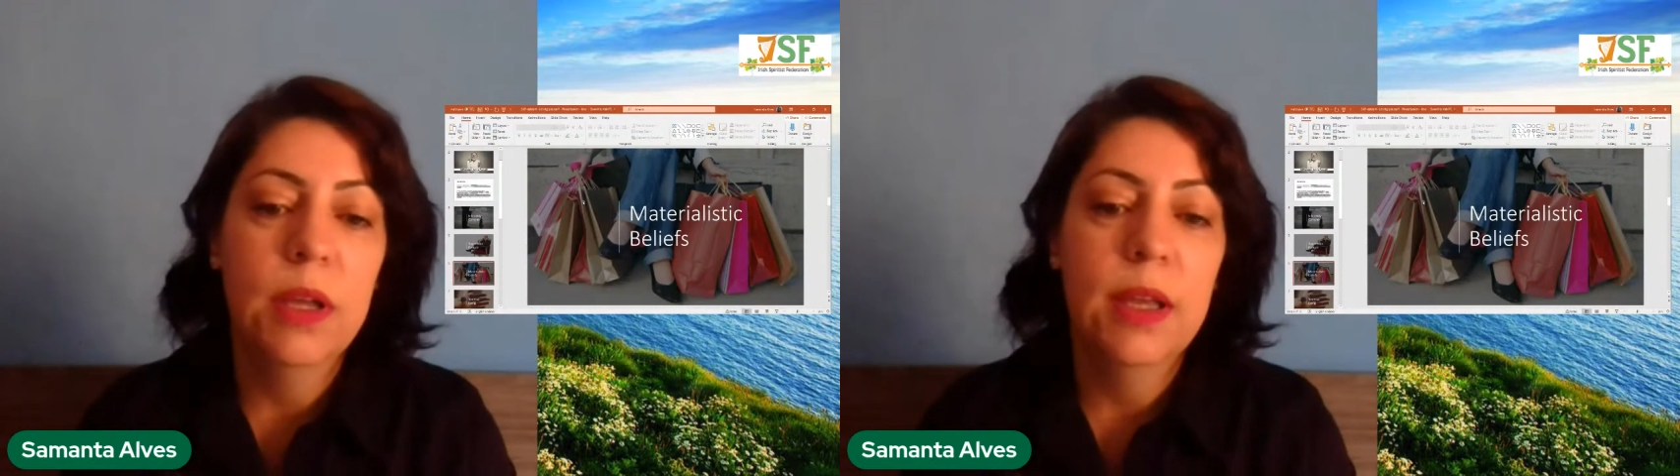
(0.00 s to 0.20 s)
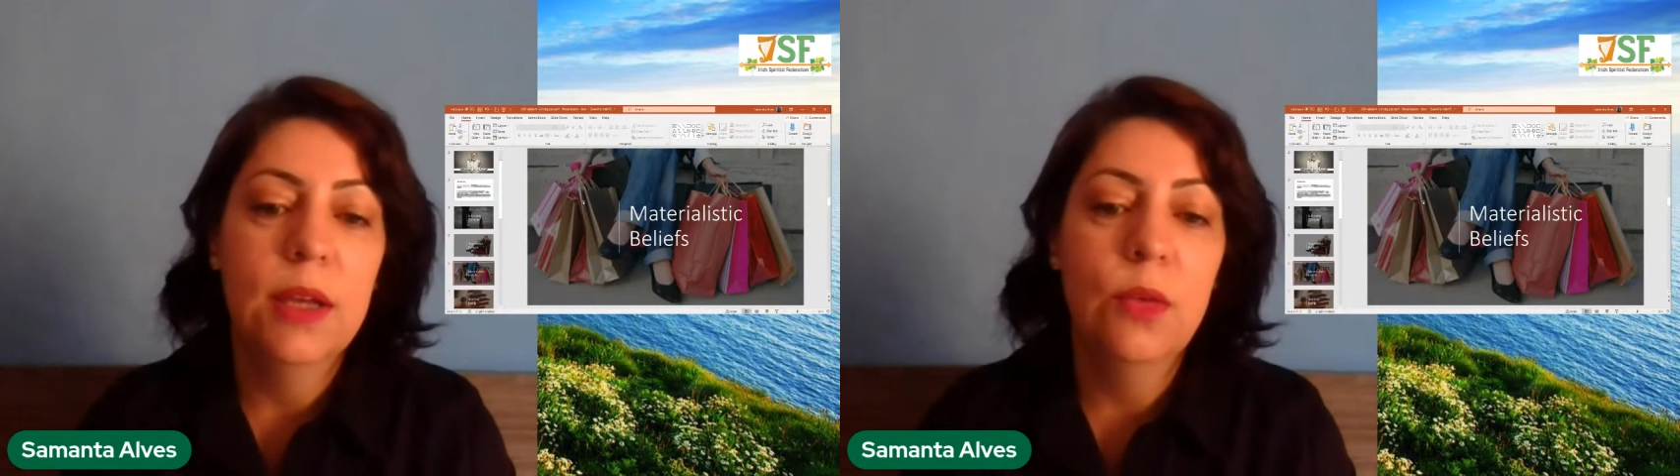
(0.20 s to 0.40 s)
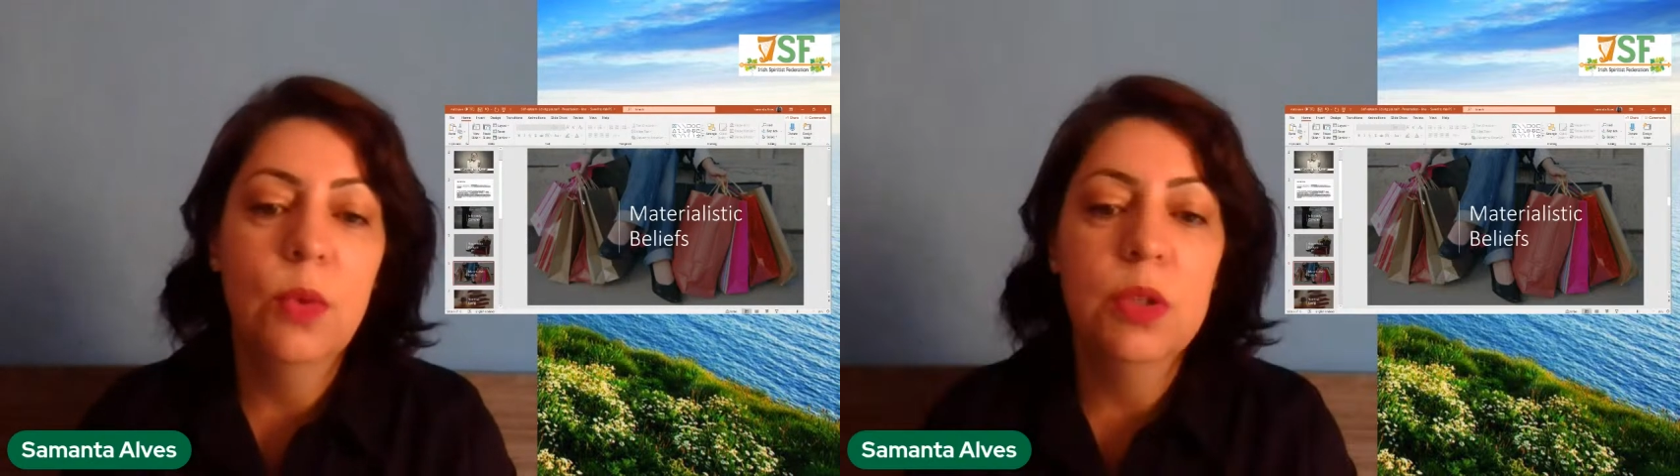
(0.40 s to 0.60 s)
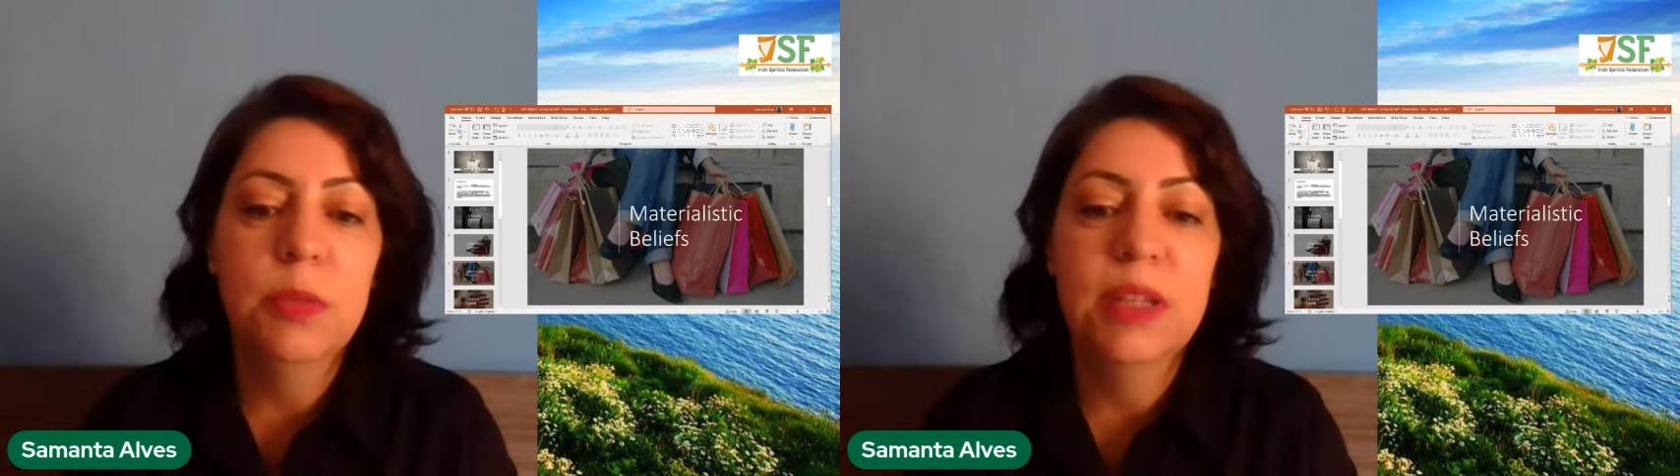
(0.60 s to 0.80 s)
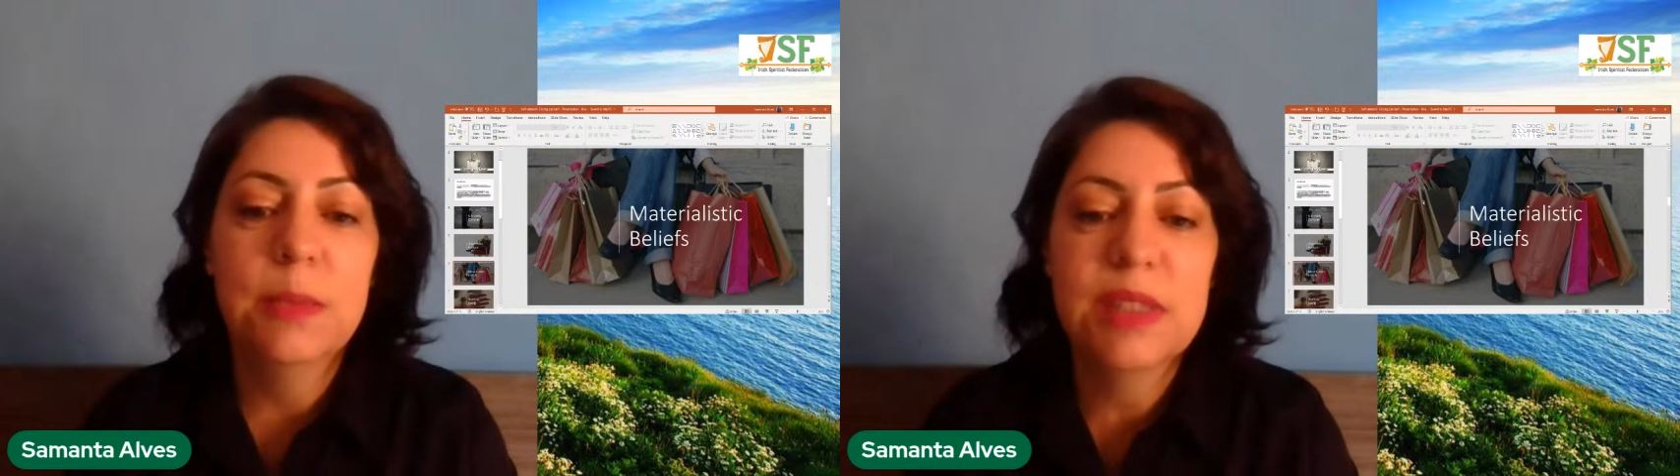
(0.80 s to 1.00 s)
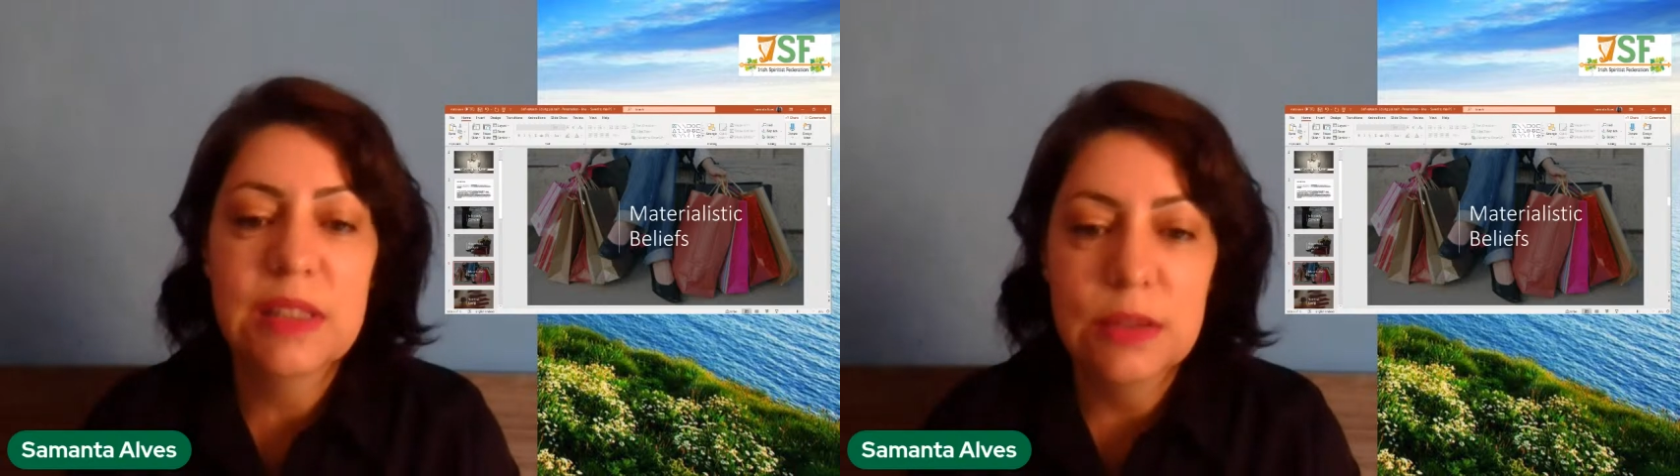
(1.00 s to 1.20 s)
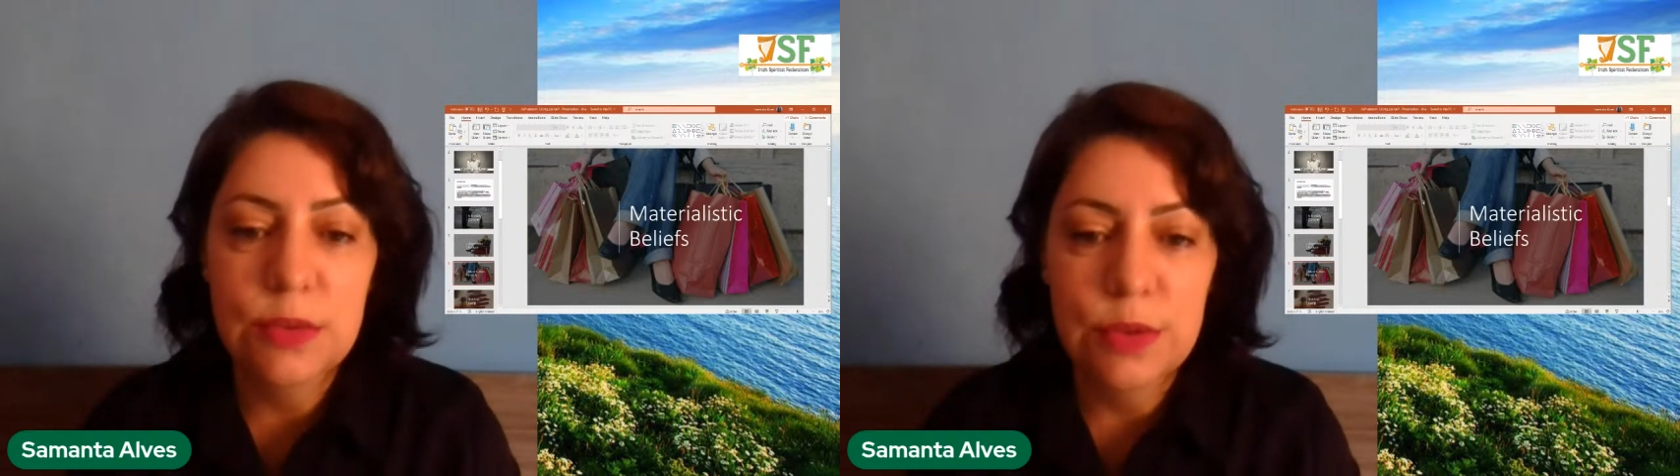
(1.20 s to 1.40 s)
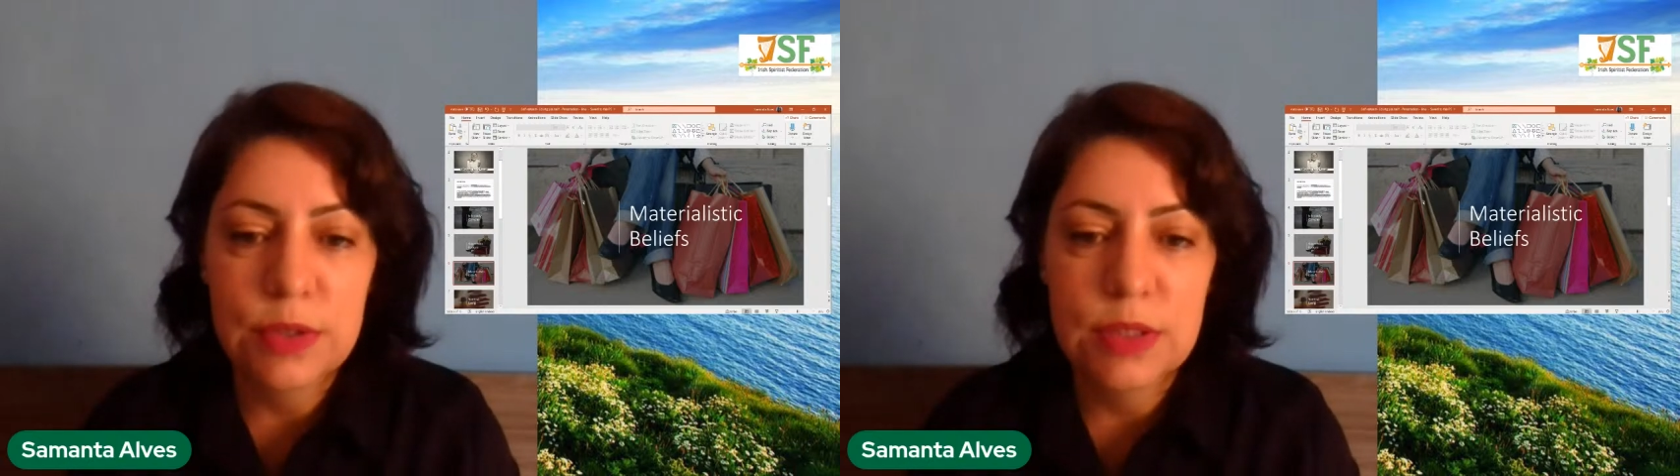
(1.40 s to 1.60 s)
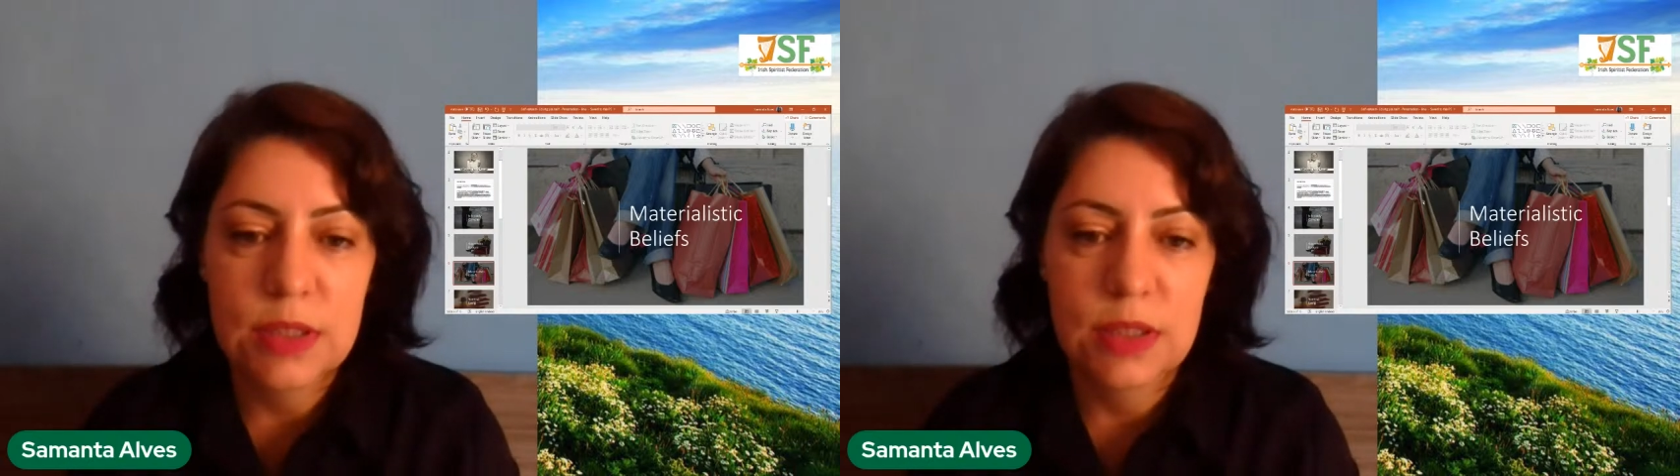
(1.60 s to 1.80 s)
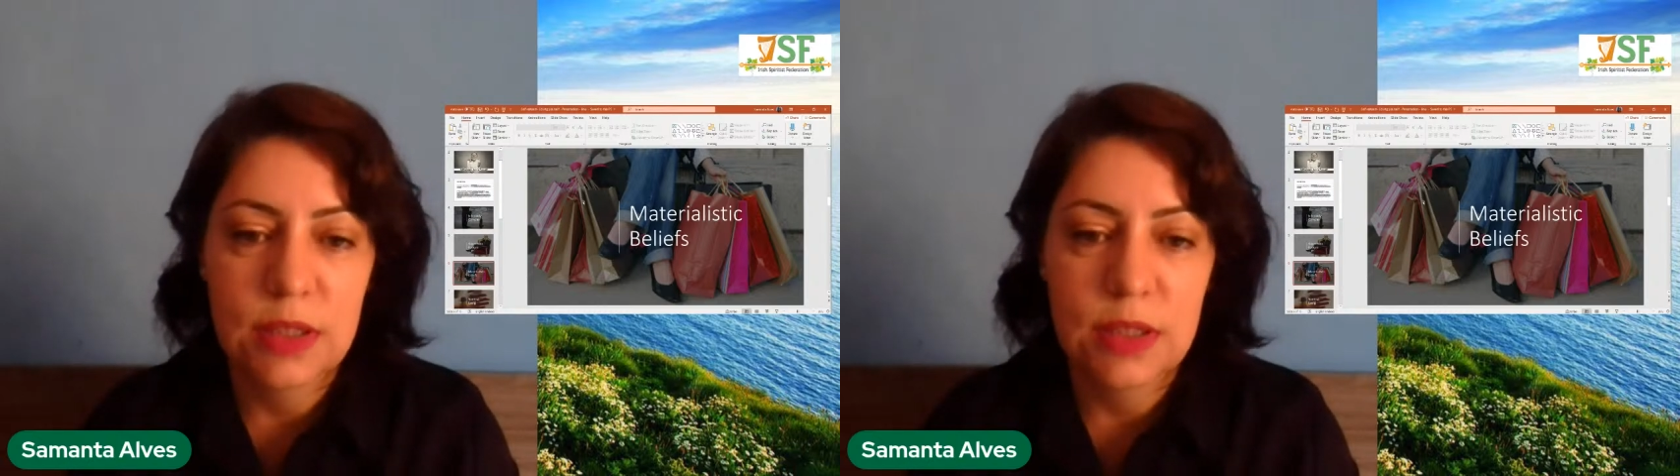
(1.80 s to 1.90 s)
it would be absurd